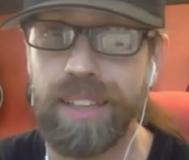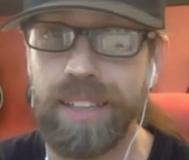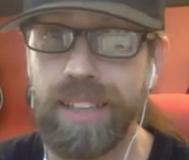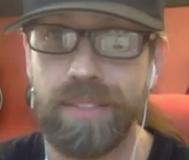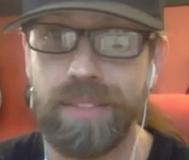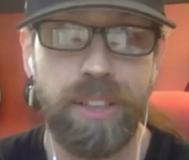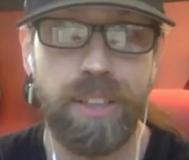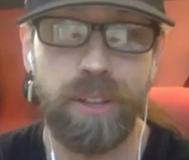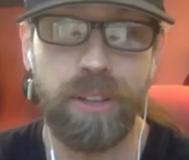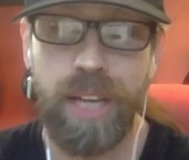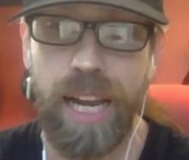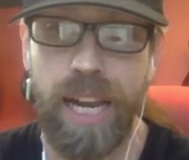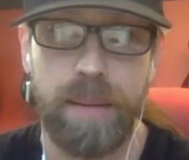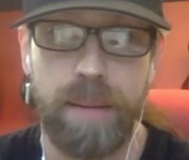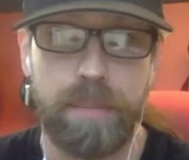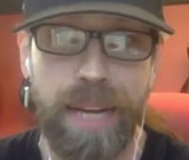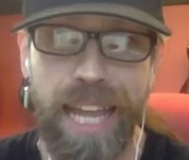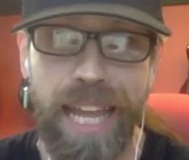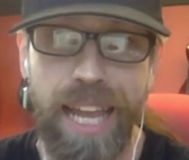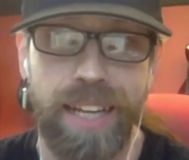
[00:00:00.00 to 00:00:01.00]
I love that they're kind
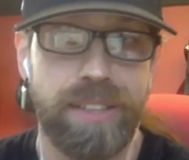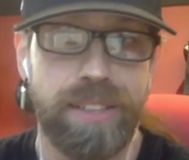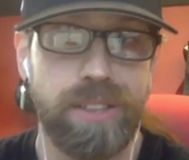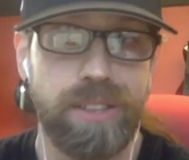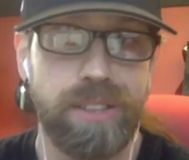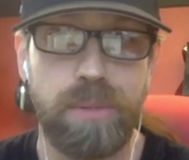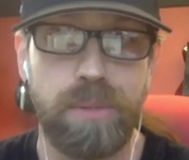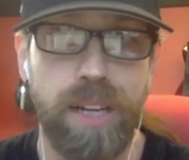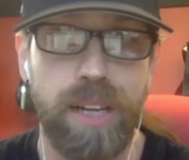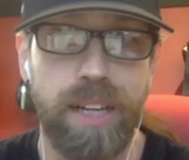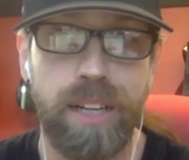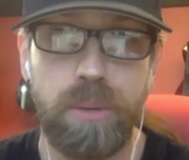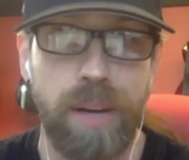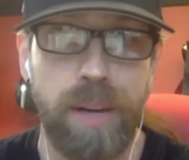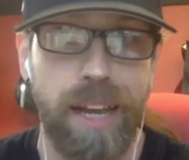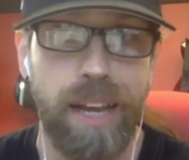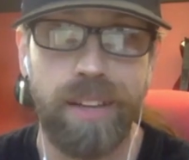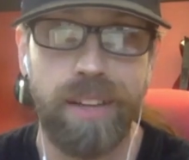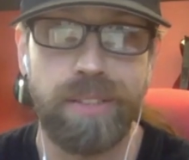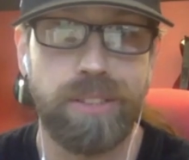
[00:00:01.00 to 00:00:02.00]
of bananas and running
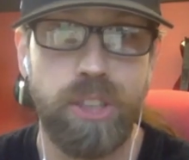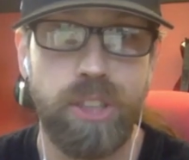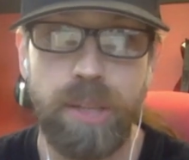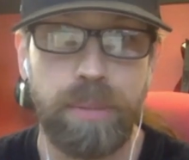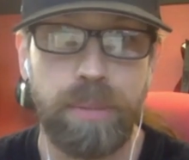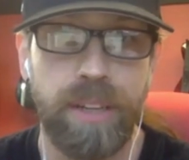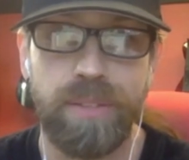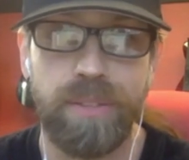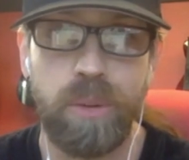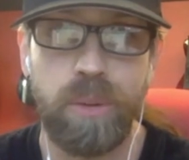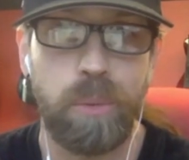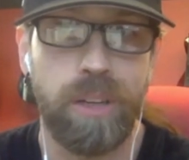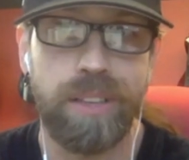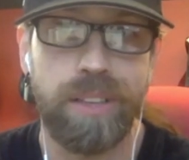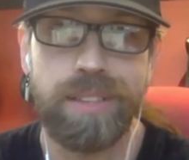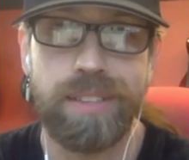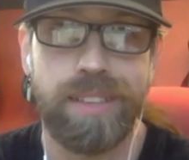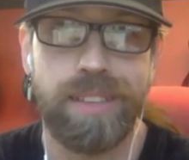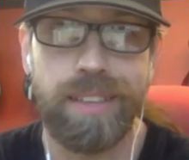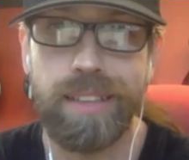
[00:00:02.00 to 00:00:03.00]
around, jumping off the
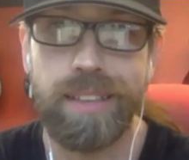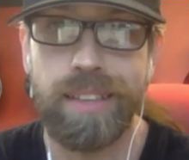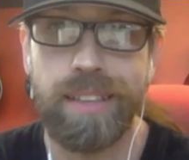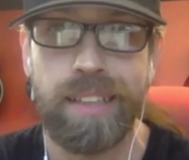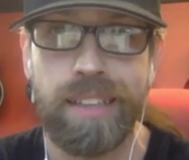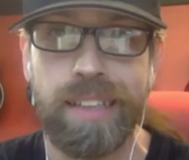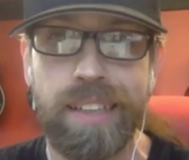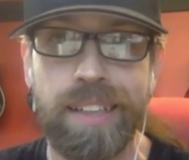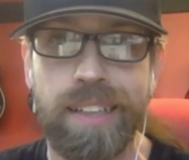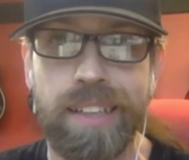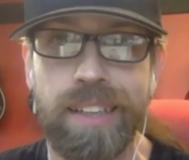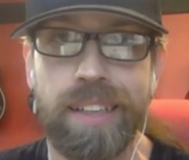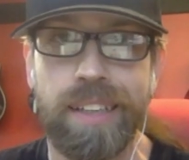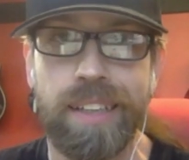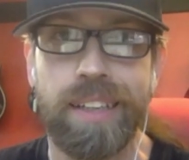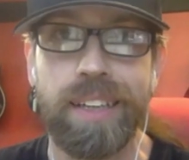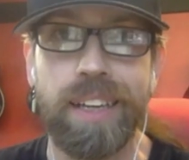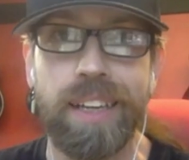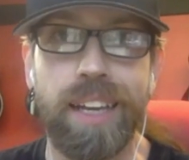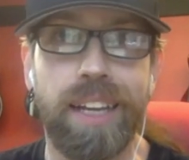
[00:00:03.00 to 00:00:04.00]
walls and
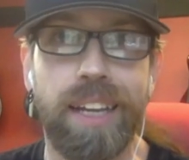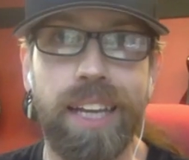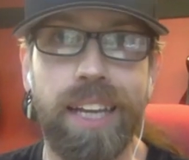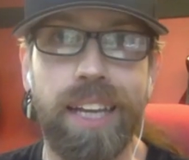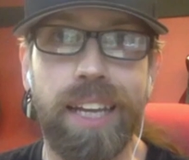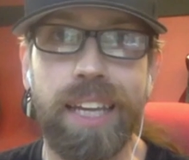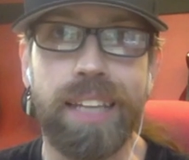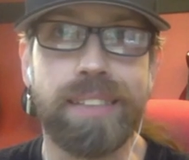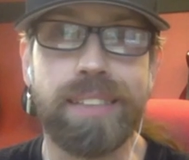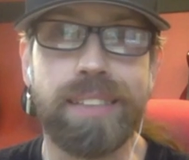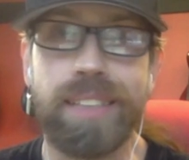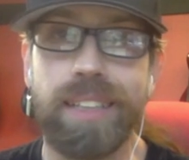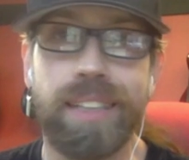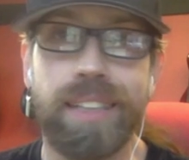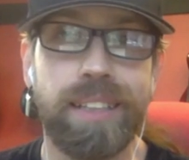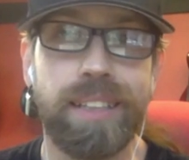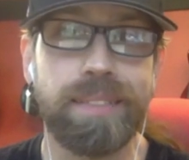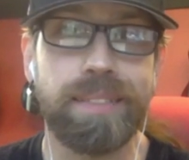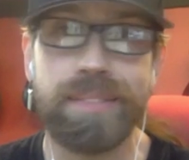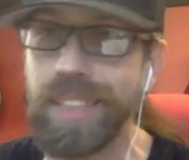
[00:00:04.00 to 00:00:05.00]
and I guess
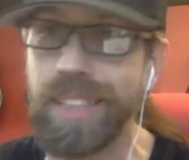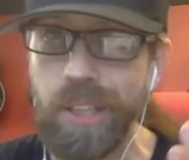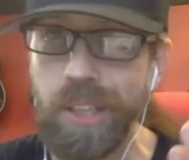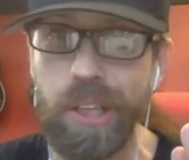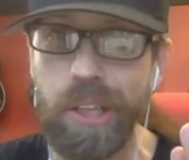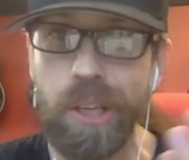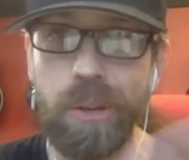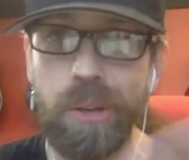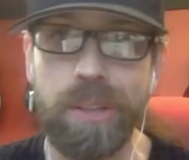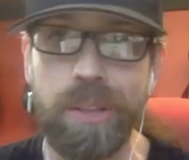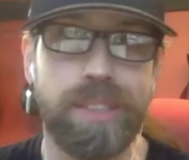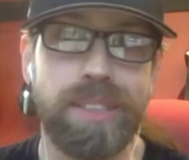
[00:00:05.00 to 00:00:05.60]
there there you go.